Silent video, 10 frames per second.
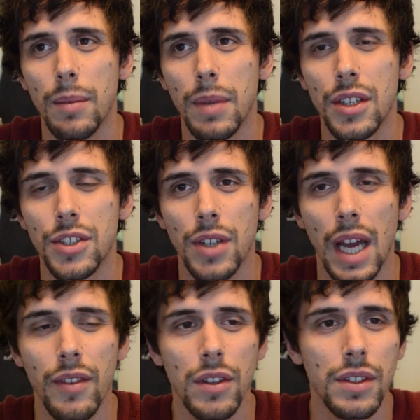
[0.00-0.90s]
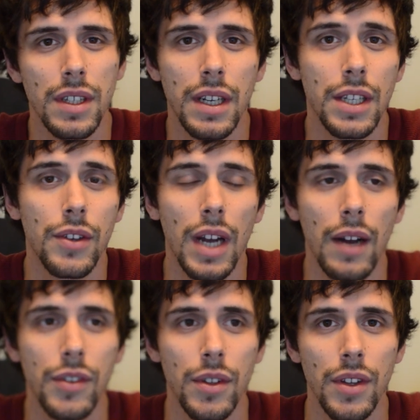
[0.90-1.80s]
I'm not sure. I haven't looked at any
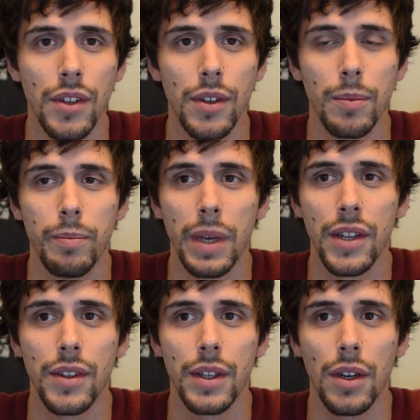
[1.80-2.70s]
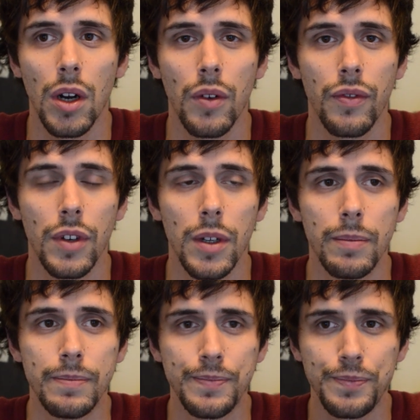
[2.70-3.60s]
graphs, so this is basically all
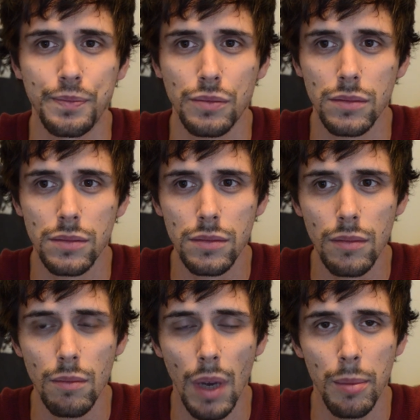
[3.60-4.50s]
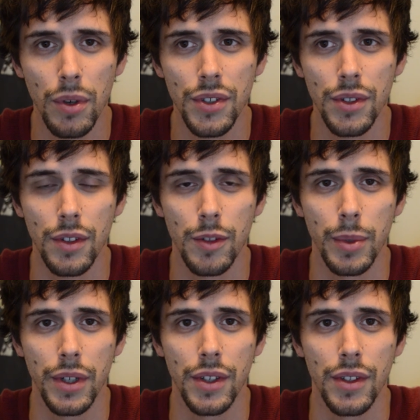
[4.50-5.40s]
from my personal
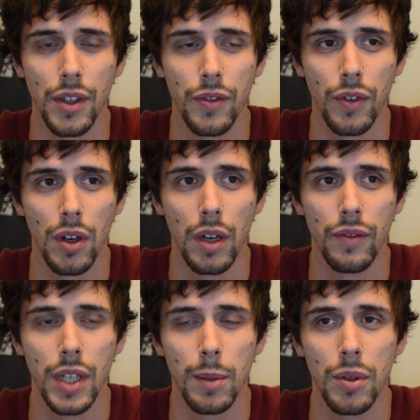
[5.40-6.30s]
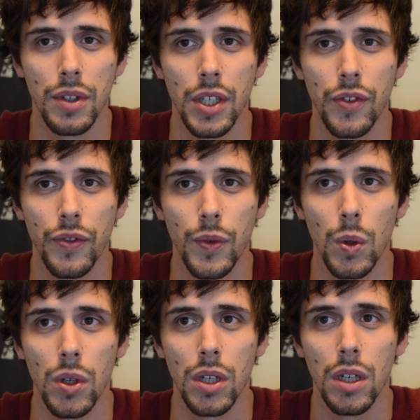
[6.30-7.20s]
experience thus far. I've demoed these
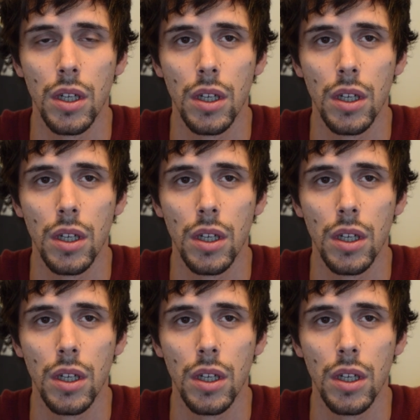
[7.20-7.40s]
for